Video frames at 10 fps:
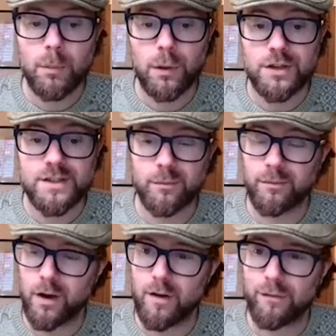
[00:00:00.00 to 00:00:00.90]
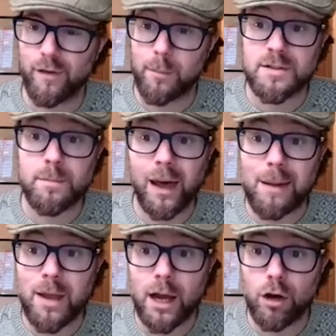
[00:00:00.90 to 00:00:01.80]
plus some very famous
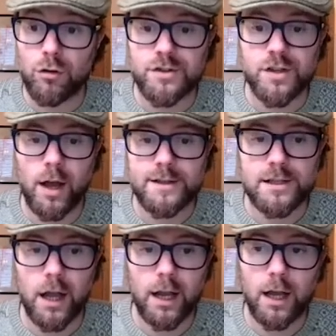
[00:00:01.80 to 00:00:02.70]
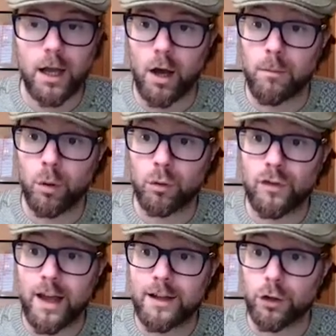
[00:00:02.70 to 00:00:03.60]
Premier Cru sites like uh,
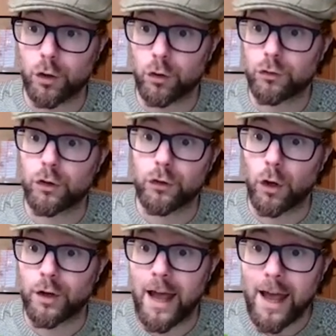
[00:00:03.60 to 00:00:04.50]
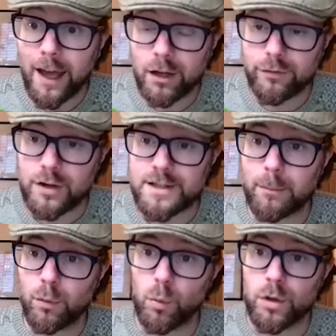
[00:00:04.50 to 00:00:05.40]
Montée de, de Tonnerre, for
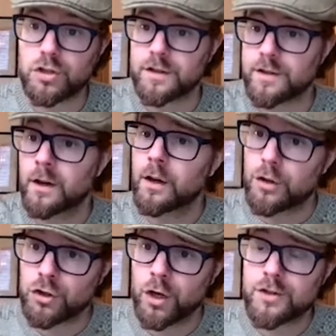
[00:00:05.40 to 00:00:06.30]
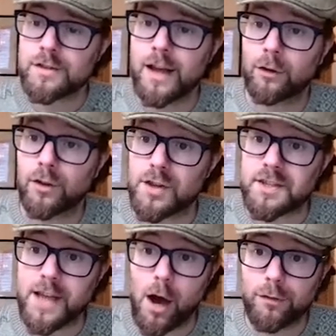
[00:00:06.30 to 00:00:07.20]
example, which is just down to the
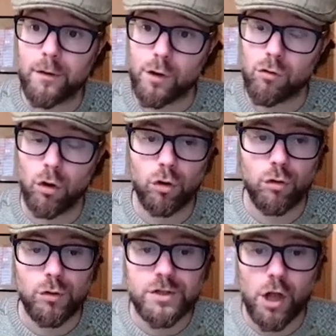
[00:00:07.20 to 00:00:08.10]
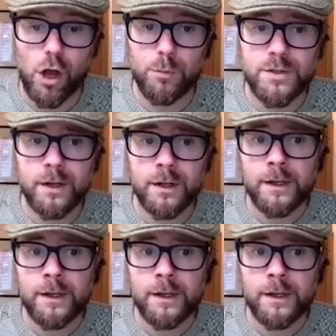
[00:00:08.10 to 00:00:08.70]
south of the Grand Cru slopes.